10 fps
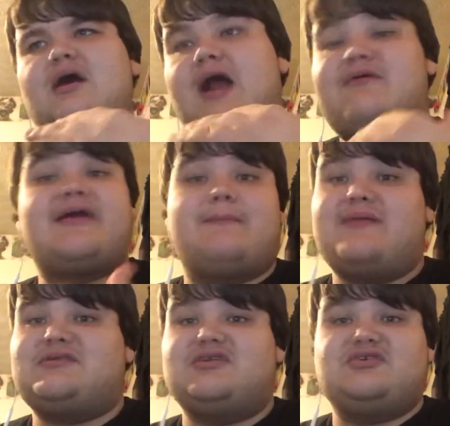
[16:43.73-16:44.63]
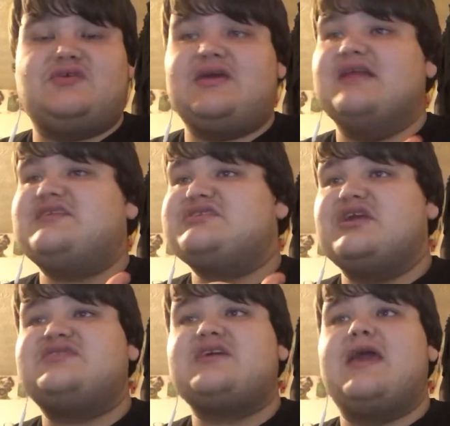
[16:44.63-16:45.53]
I recommend it, dude. It's
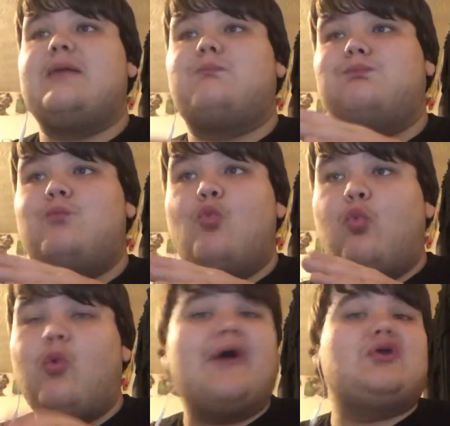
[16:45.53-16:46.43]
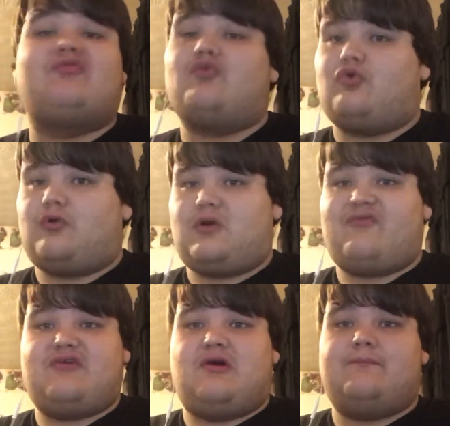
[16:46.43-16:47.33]
just a wonderful horror
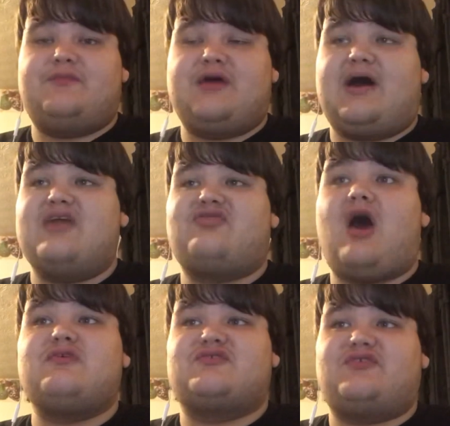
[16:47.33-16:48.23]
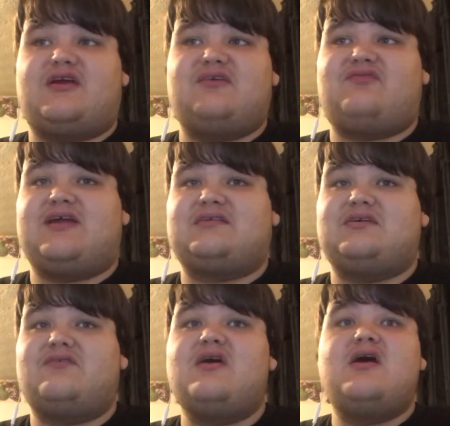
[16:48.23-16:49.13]
film that I thought was very
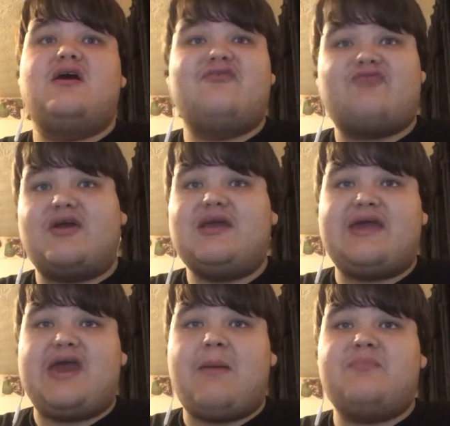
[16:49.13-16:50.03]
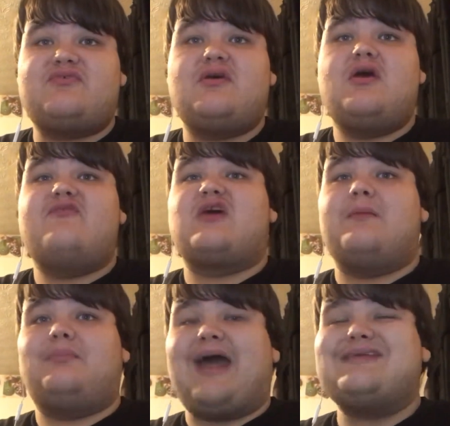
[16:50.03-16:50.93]
effective. Funny Games
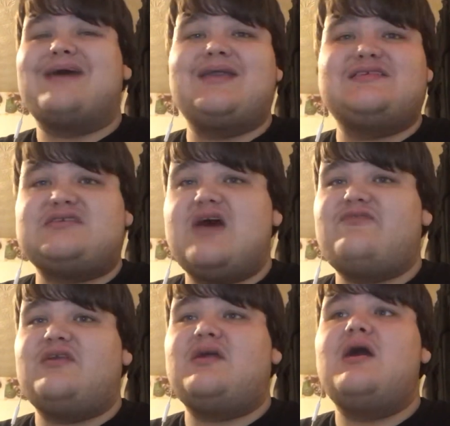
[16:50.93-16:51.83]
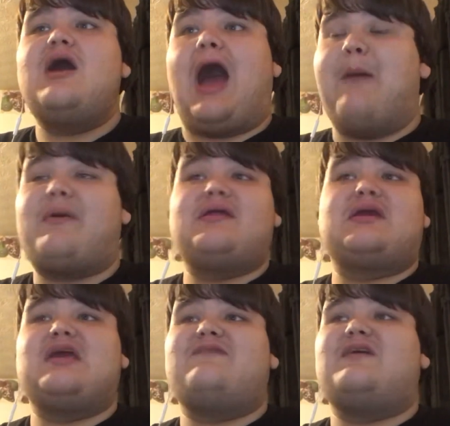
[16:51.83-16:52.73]
from 1997. I'm gonna
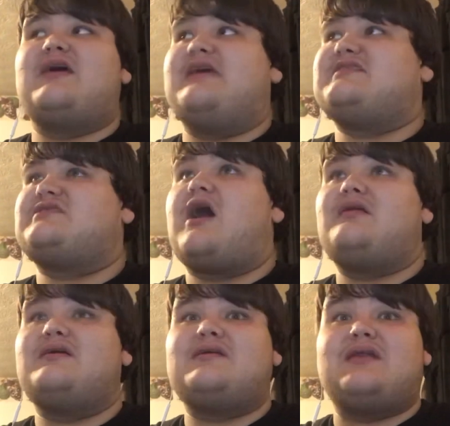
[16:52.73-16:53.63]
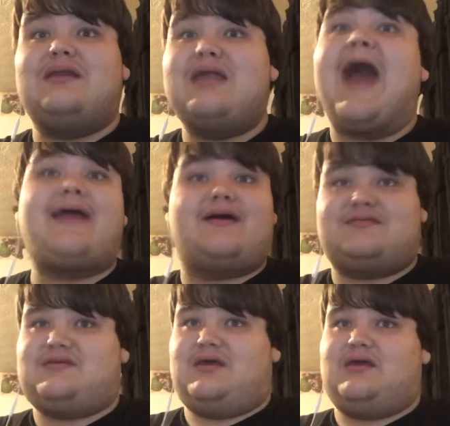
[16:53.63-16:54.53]
give it a solid 9
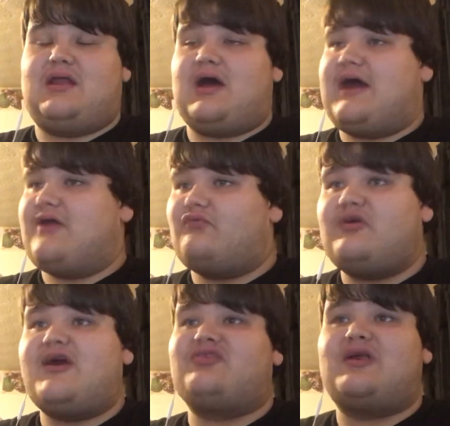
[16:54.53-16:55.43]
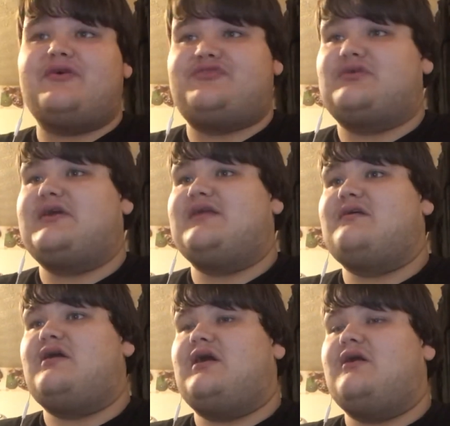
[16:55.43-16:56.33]
out of 10. I really thought it was a great
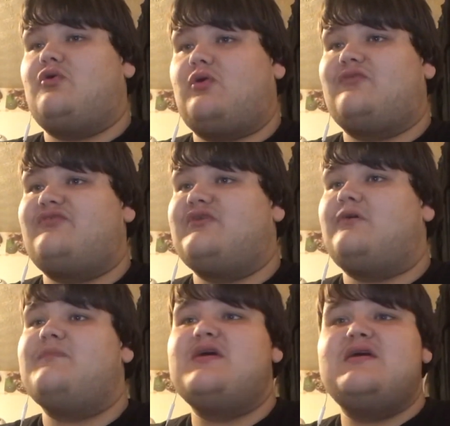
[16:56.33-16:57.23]
horror film.